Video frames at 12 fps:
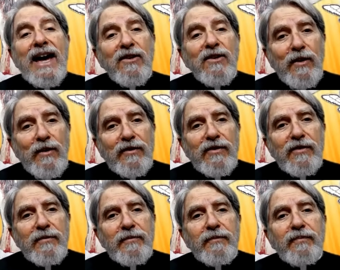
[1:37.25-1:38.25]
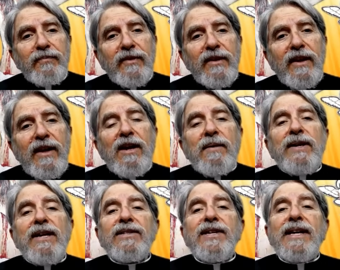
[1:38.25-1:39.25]
earth, but it
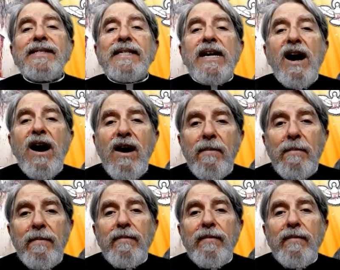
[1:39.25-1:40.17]
says, come.